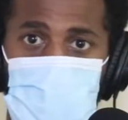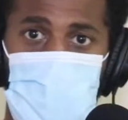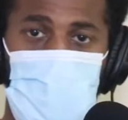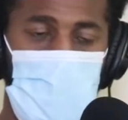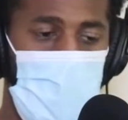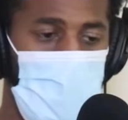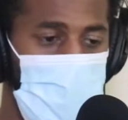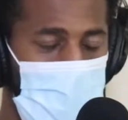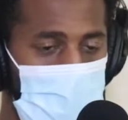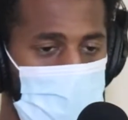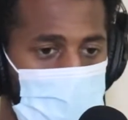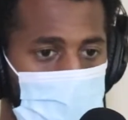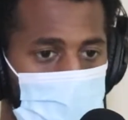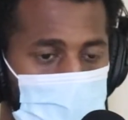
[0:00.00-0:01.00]
for our
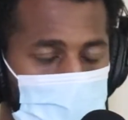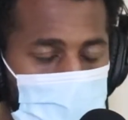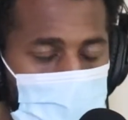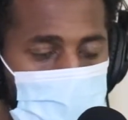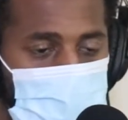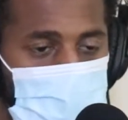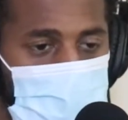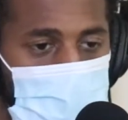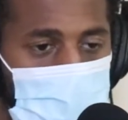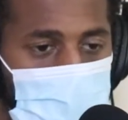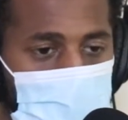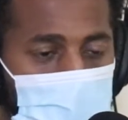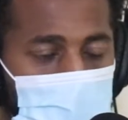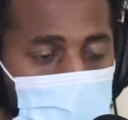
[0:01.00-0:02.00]
platform, for those
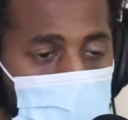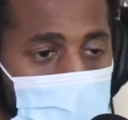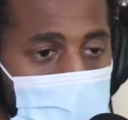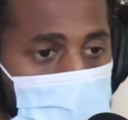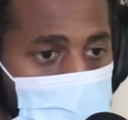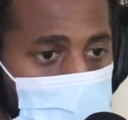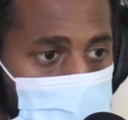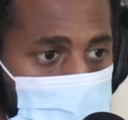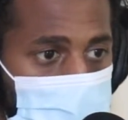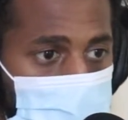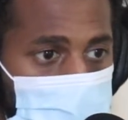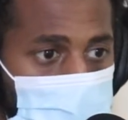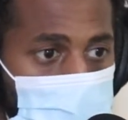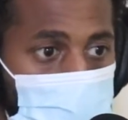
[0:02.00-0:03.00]
that do not know
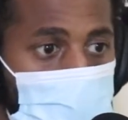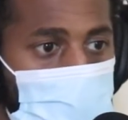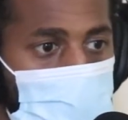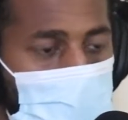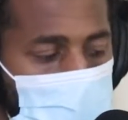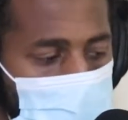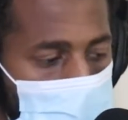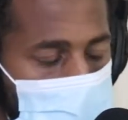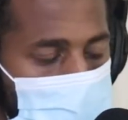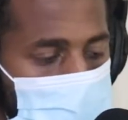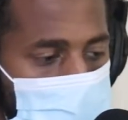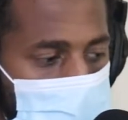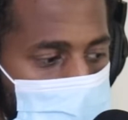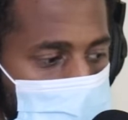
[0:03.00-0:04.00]
and welcome,
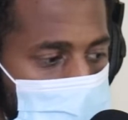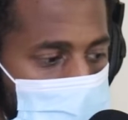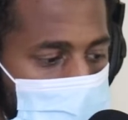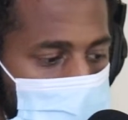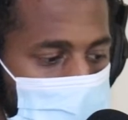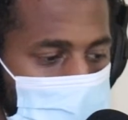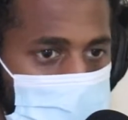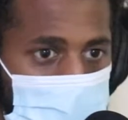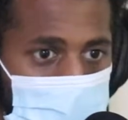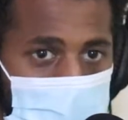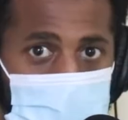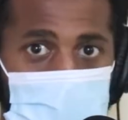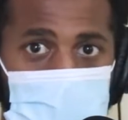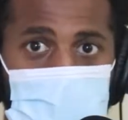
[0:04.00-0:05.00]
is
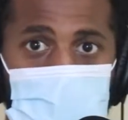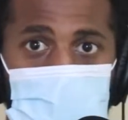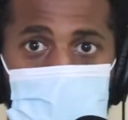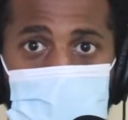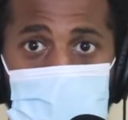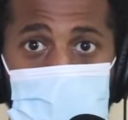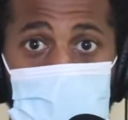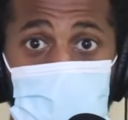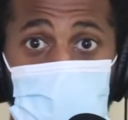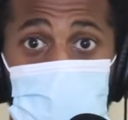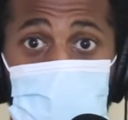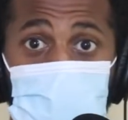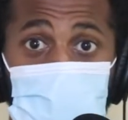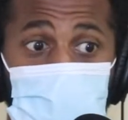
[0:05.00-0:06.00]
that our
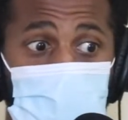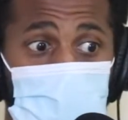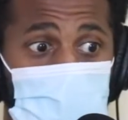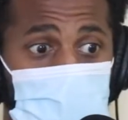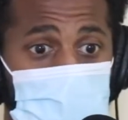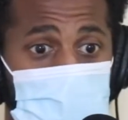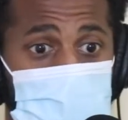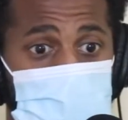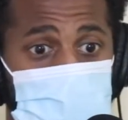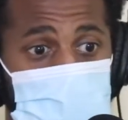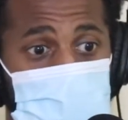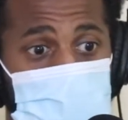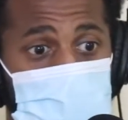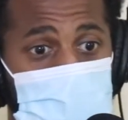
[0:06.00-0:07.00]
goal is
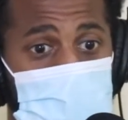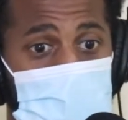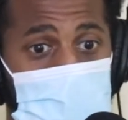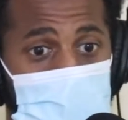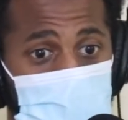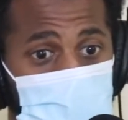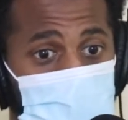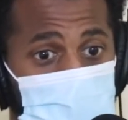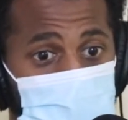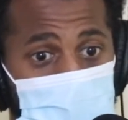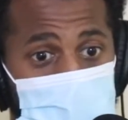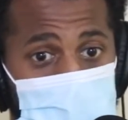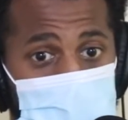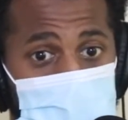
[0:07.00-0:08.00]
to get
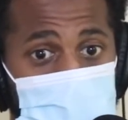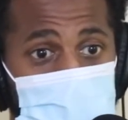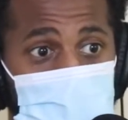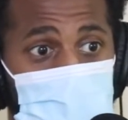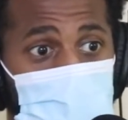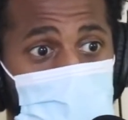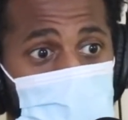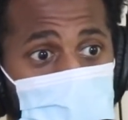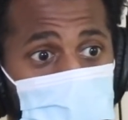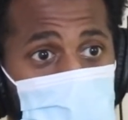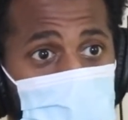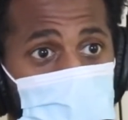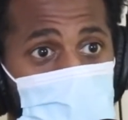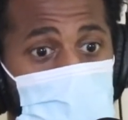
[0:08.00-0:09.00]
everybody here
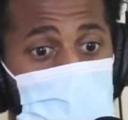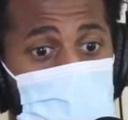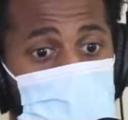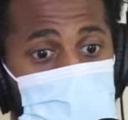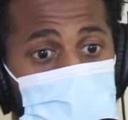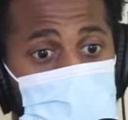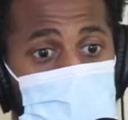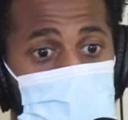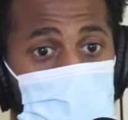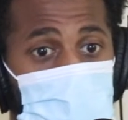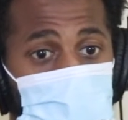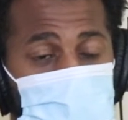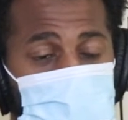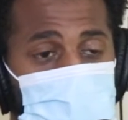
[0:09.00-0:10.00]
to get
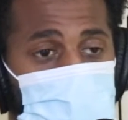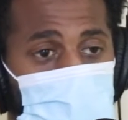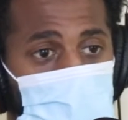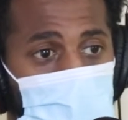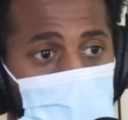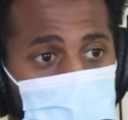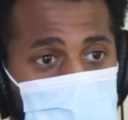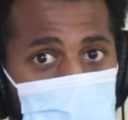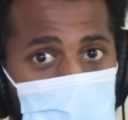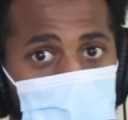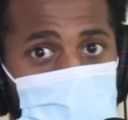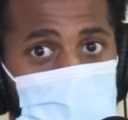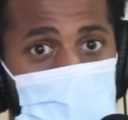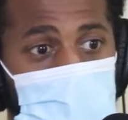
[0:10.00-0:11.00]
closer to Allah
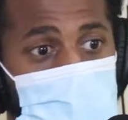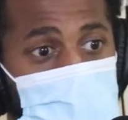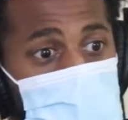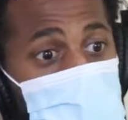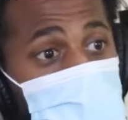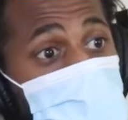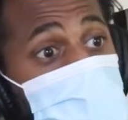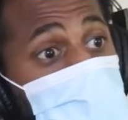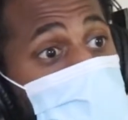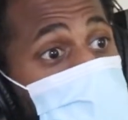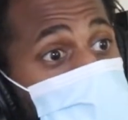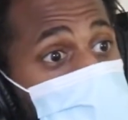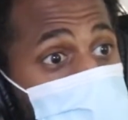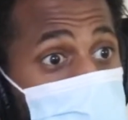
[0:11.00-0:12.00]
subhanahu wa ta'ala in their own